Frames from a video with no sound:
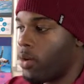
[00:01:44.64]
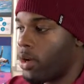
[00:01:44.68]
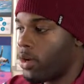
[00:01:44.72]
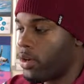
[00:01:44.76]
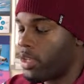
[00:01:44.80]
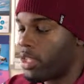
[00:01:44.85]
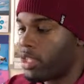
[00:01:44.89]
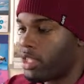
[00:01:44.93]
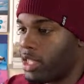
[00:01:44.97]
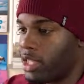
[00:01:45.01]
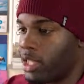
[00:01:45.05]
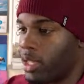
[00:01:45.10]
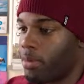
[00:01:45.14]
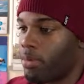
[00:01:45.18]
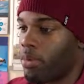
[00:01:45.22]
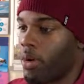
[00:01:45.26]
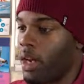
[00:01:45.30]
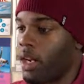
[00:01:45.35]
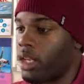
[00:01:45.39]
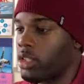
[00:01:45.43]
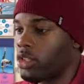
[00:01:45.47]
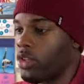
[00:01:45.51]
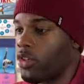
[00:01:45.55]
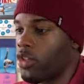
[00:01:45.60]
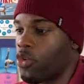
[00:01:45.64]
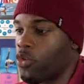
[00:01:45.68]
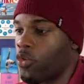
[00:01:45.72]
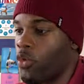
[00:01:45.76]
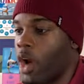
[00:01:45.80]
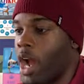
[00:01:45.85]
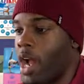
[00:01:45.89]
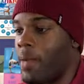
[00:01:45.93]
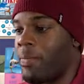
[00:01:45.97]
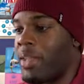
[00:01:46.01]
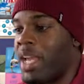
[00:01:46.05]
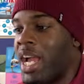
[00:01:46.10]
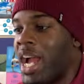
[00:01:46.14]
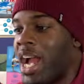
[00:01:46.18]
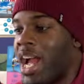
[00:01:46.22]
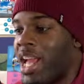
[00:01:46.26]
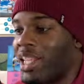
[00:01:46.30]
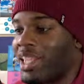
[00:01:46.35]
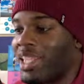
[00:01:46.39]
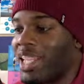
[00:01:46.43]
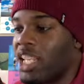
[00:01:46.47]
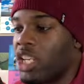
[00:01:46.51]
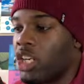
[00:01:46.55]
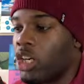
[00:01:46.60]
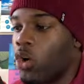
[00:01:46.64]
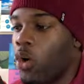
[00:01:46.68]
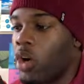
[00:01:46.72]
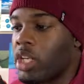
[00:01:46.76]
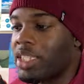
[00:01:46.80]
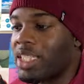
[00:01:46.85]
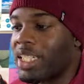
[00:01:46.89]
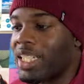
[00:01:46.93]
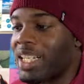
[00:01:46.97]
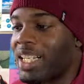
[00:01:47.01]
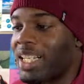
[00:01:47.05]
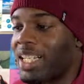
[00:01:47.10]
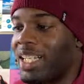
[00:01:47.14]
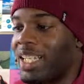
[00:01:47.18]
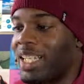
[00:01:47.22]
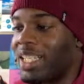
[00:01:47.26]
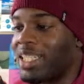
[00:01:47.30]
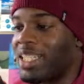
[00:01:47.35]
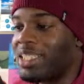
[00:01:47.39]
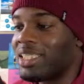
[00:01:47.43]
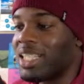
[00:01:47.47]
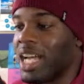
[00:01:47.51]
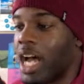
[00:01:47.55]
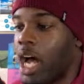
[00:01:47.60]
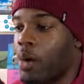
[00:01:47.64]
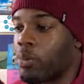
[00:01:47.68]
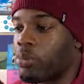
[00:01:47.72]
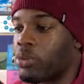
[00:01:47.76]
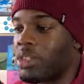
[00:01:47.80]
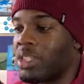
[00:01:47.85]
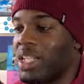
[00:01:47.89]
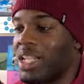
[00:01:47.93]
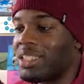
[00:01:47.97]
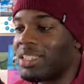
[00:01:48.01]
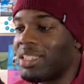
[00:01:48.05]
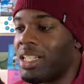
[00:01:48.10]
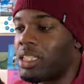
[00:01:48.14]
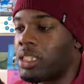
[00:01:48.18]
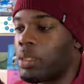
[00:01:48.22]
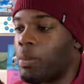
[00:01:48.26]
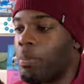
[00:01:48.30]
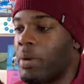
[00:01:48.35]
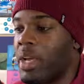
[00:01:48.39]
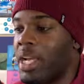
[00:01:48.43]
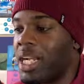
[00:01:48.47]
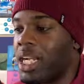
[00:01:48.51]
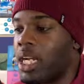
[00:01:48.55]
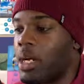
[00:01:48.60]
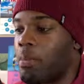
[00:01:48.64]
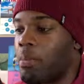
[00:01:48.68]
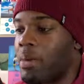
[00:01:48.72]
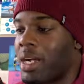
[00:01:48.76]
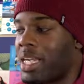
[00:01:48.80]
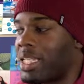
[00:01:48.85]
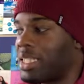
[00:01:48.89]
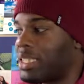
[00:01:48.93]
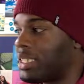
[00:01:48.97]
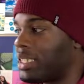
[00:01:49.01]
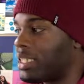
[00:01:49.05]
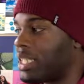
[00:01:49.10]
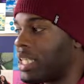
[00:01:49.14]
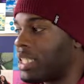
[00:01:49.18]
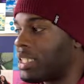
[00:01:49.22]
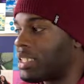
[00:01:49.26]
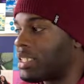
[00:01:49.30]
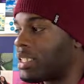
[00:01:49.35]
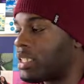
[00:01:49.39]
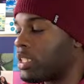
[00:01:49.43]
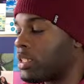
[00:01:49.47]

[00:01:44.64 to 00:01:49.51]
where you can see the products on the right. Then you're going to click this option that says pick my set.